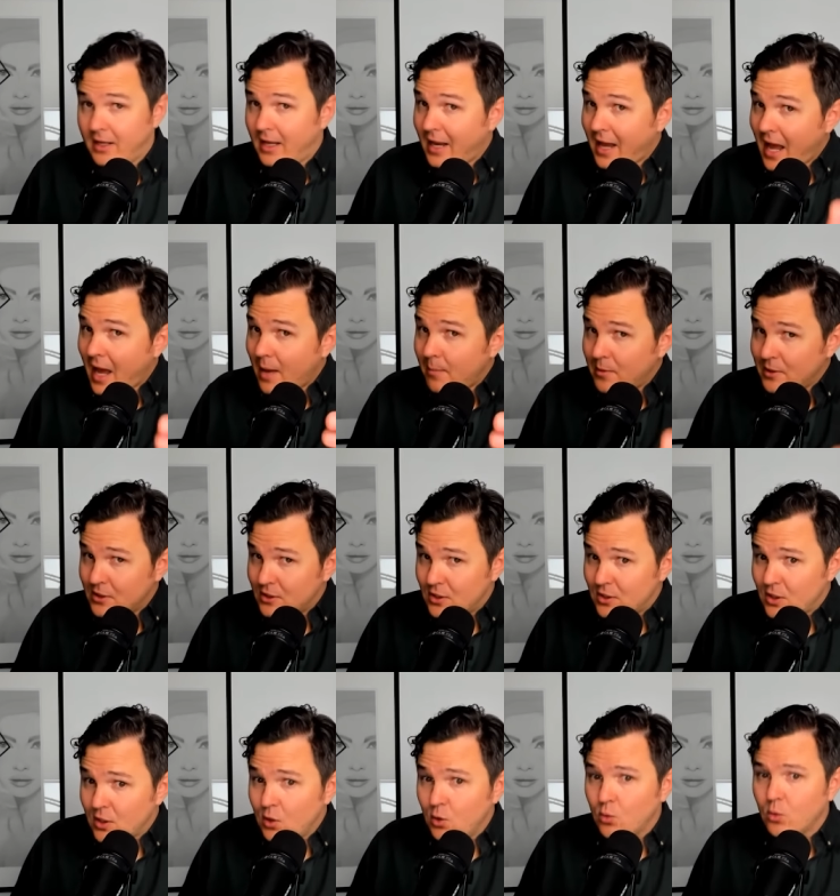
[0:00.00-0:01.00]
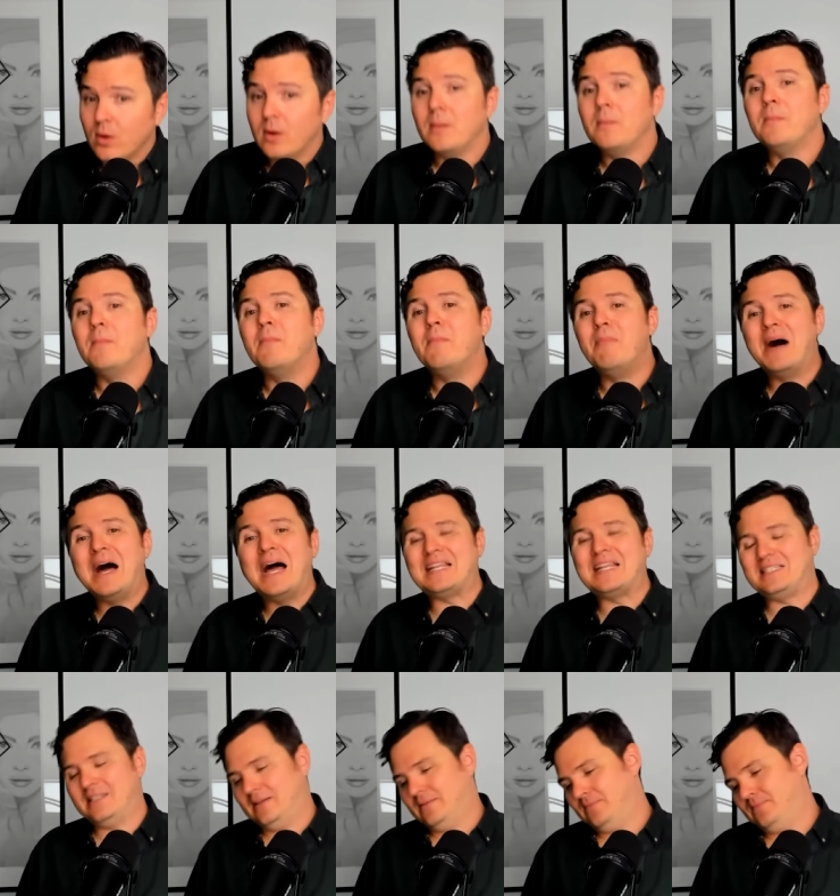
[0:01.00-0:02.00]
Can happen to you,
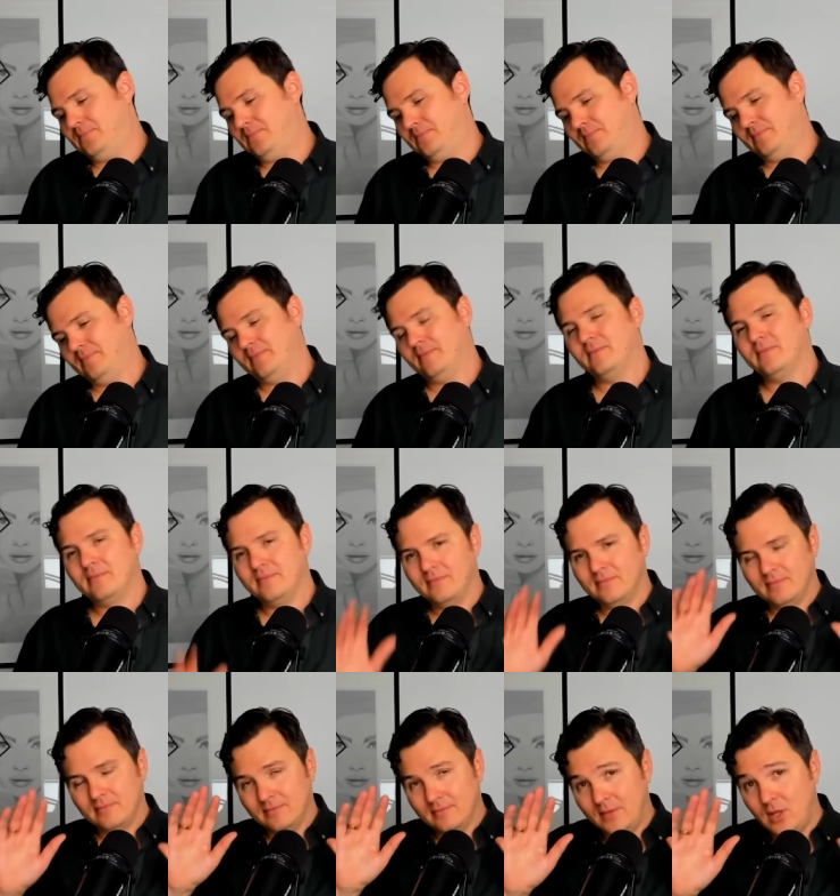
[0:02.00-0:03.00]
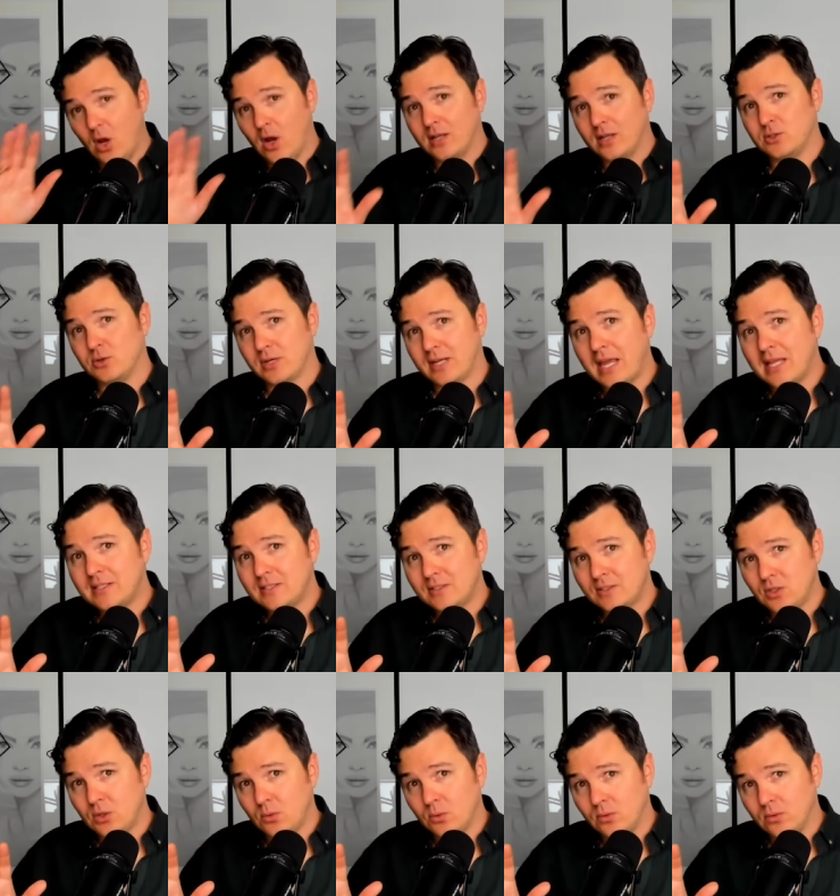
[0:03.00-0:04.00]
but the odds are against you.